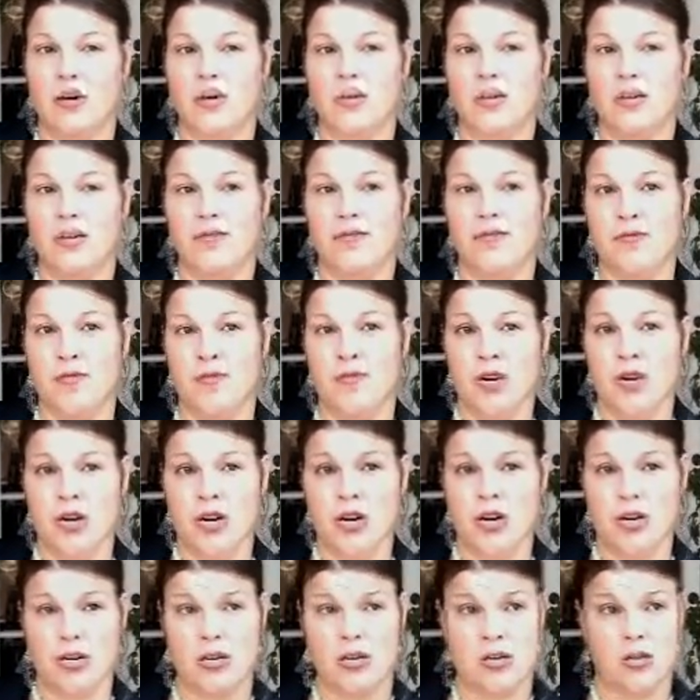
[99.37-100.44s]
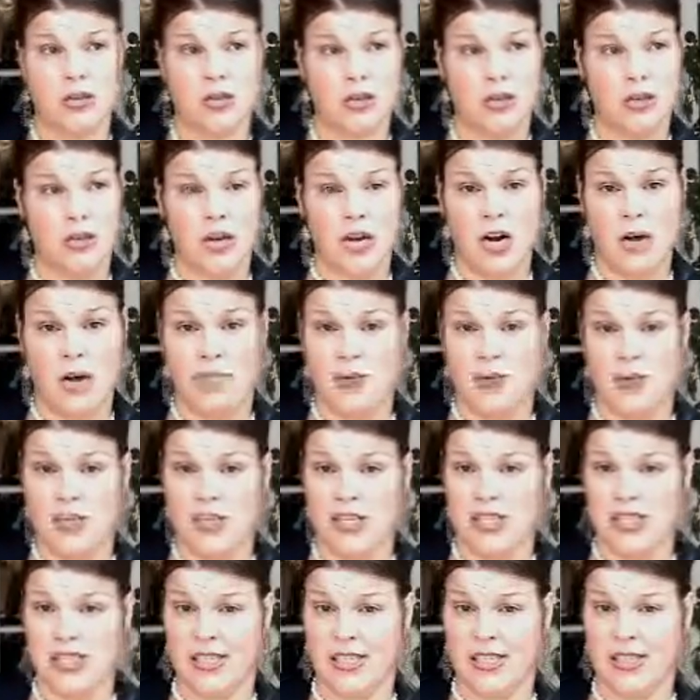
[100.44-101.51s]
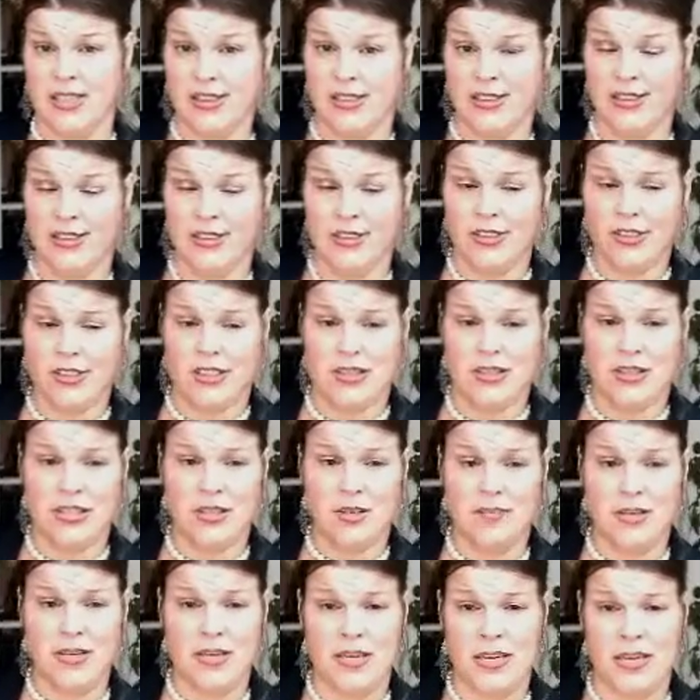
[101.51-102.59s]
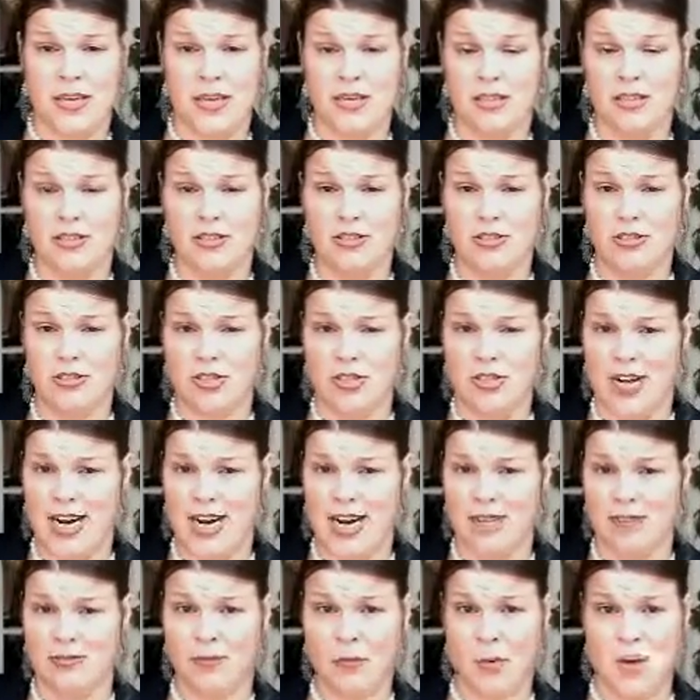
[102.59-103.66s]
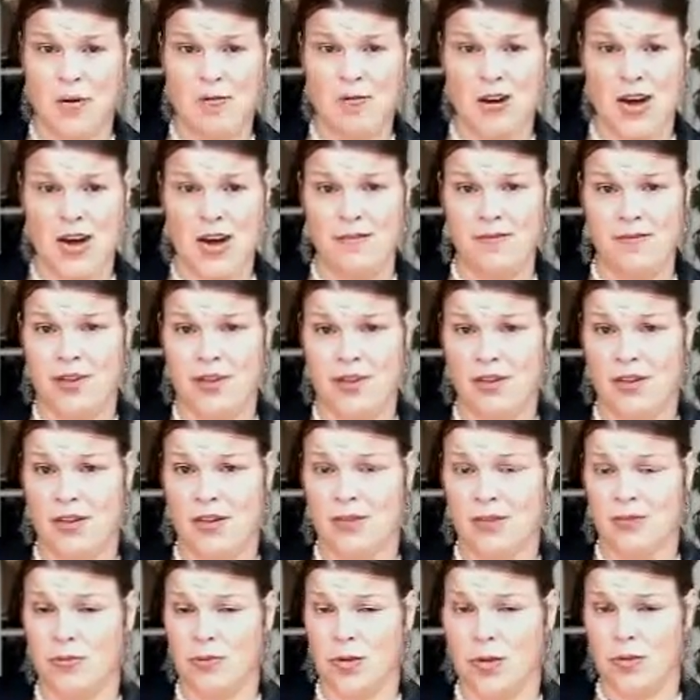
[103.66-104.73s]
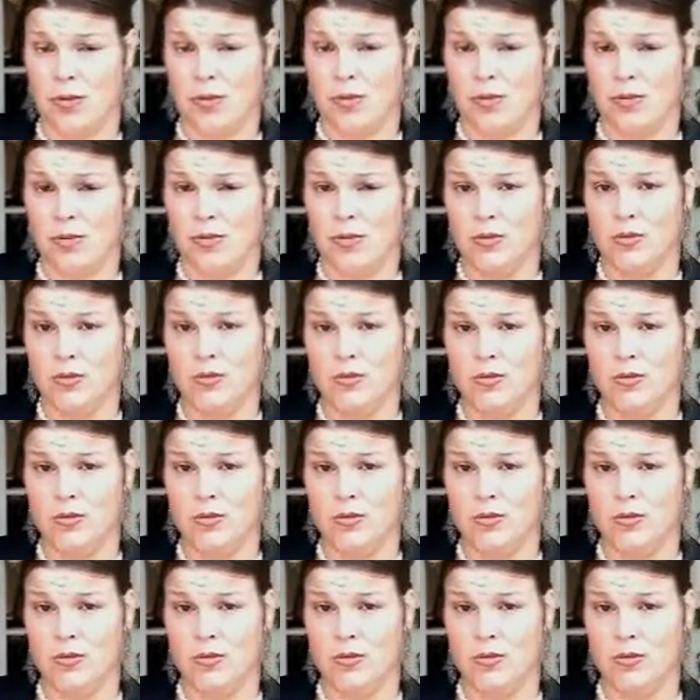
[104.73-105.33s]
Only for a couple weeks later to be dragged 45 feet down the road,